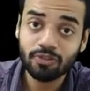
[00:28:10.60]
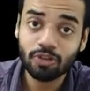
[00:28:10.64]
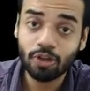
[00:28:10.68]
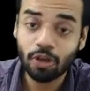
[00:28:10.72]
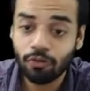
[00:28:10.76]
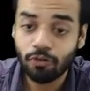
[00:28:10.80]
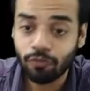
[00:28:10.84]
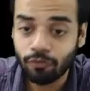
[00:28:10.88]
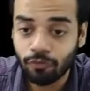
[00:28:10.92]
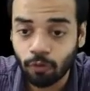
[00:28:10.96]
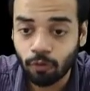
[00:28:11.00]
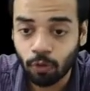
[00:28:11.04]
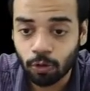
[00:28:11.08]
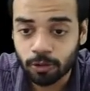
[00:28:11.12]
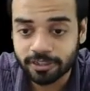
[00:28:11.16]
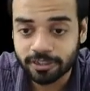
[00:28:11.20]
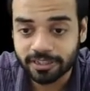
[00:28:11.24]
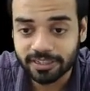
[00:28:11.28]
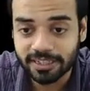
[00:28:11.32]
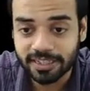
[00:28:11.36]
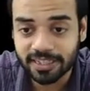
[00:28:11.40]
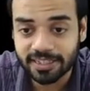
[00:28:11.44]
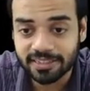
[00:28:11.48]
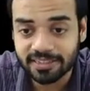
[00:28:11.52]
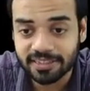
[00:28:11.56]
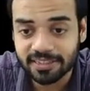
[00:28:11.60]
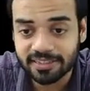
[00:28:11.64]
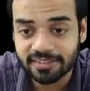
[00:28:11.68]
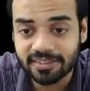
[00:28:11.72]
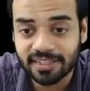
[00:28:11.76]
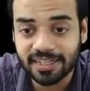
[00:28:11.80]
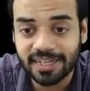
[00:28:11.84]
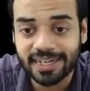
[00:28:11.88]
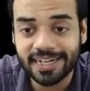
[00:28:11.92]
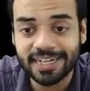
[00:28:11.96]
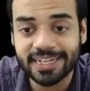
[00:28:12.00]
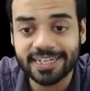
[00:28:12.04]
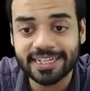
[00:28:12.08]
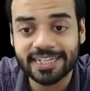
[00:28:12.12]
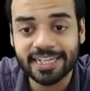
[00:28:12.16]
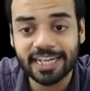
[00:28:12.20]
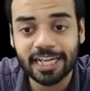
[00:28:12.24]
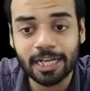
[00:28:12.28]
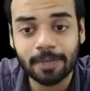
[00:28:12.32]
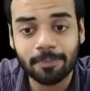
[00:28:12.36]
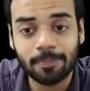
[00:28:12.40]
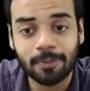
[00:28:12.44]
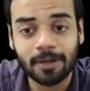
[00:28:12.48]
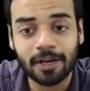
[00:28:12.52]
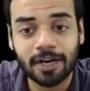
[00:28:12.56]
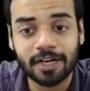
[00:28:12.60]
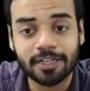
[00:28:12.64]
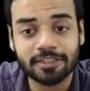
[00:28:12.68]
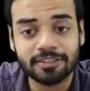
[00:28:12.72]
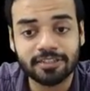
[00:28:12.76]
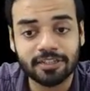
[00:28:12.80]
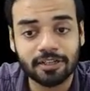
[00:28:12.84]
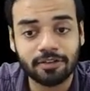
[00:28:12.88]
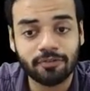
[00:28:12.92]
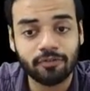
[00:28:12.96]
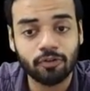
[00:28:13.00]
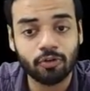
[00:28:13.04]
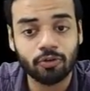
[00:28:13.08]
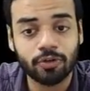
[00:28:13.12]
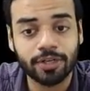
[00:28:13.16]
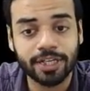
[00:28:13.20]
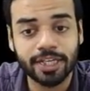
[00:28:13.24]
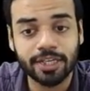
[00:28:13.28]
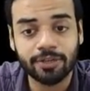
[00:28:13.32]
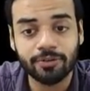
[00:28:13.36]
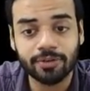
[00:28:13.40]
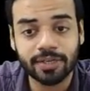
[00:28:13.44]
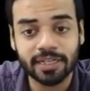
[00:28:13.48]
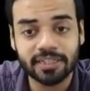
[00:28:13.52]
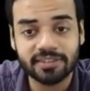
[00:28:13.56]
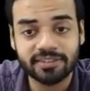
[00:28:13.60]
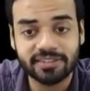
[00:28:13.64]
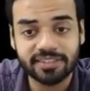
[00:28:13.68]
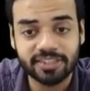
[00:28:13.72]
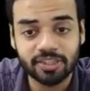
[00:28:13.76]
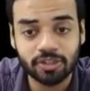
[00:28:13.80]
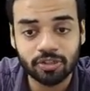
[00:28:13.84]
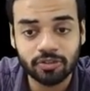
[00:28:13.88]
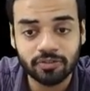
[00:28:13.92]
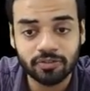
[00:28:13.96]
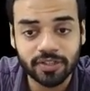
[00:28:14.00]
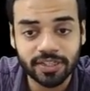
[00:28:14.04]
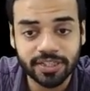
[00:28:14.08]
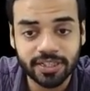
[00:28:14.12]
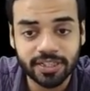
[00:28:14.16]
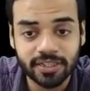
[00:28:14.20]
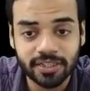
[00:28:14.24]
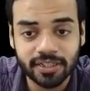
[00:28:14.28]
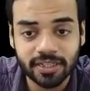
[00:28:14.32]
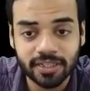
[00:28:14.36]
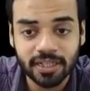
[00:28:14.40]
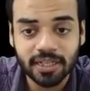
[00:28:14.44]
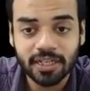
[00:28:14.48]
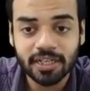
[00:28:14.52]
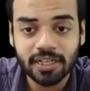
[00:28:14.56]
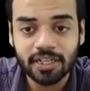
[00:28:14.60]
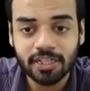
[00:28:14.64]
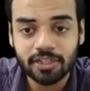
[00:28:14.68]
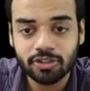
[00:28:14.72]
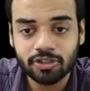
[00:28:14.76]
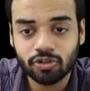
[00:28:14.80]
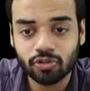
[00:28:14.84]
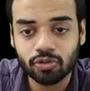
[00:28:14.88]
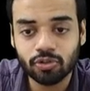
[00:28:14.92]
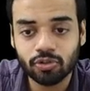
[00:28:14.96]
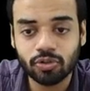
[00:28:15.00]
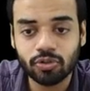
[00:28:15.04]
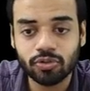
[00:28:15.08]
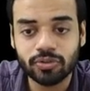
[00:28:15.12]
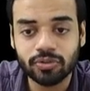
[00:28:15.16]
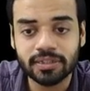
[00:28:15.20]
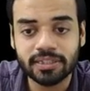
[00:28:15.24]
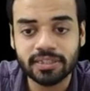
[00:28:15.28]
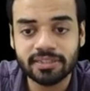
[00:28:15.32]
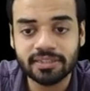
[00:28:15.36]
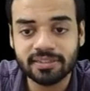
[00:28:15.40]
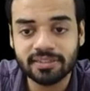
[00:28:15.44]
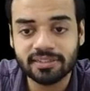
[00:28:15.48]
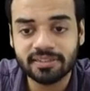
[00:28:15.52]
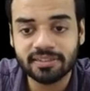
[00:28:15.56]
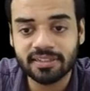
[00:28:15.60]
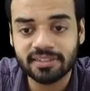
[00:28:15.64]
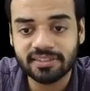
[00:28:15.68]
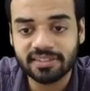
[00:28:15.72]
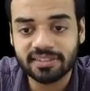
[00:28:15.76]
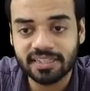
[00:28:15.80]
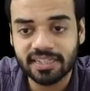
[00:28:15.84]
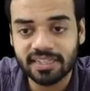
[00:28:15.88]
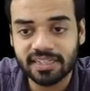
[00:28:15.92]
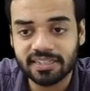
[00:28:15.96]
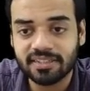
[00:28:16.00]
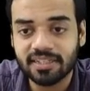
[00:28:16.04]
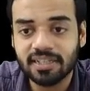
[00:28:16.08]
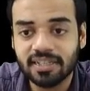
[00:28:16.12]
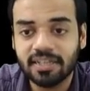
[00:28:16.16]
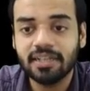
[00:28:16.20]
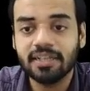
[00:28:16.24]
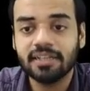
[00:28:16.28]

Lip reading: Fourth stage is the entire plants are floating, you can see over here. So this is the stage.